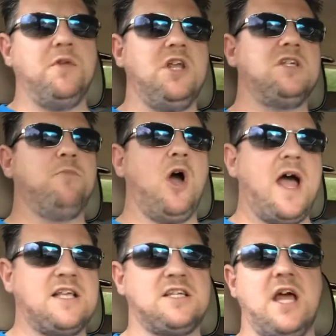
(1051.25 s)
You need to buy
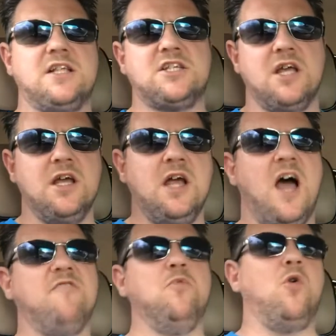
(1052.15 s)
assets,
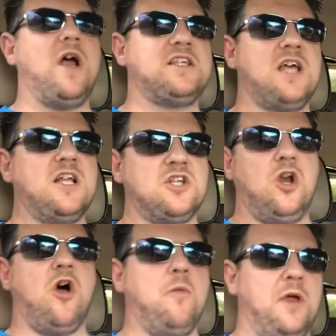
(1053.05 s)
have more assets and
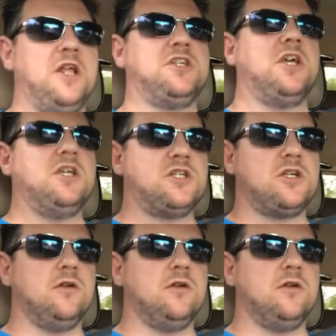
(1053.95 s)
liabilities,